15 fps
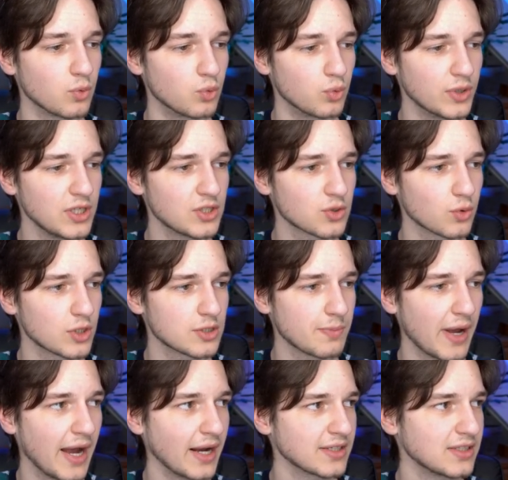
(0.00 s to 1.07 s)
resource
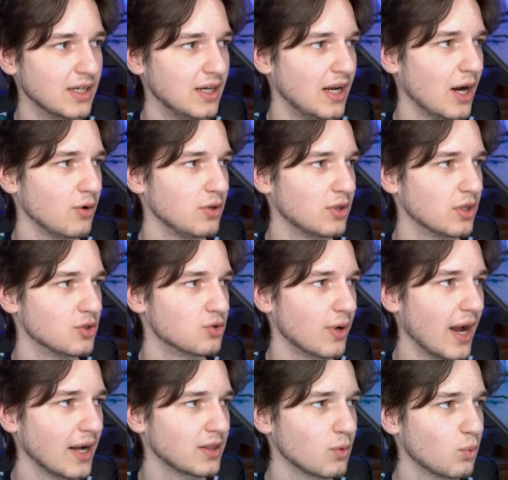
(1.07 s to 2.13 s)
packs, and now you can
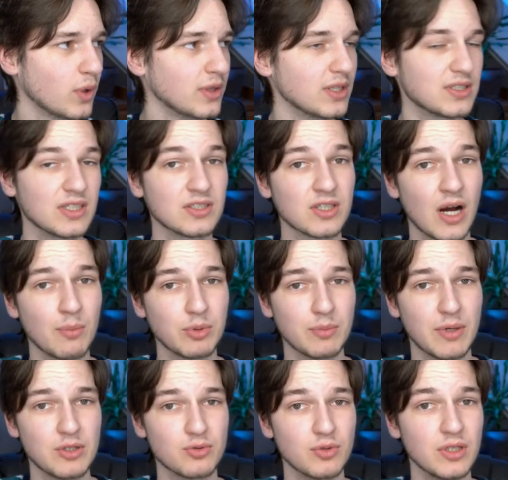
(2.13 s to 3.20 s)
drag the one that says
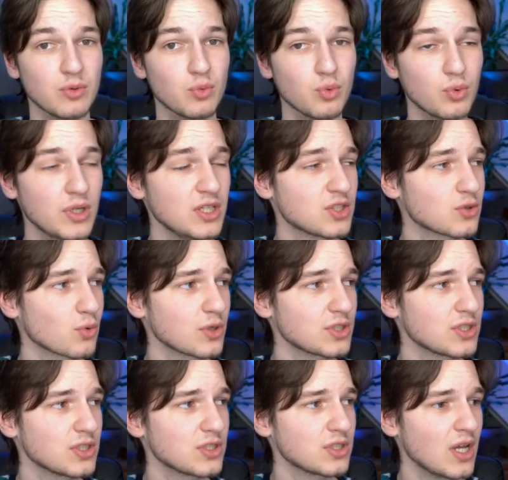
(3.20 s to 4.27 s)
complementary
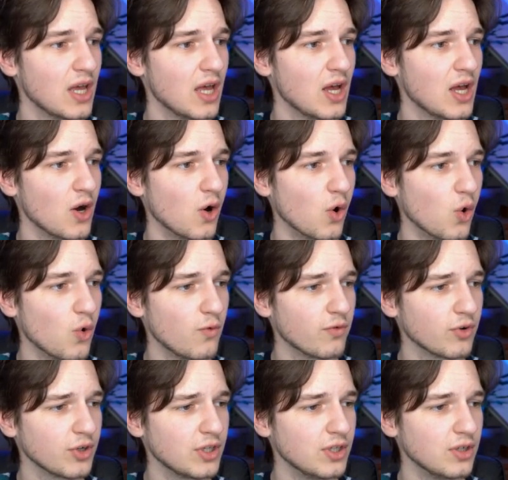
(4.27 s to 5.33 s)
resources
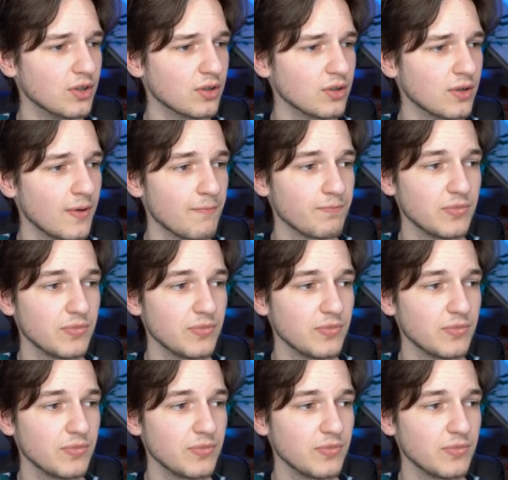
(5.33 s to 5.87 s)
over here.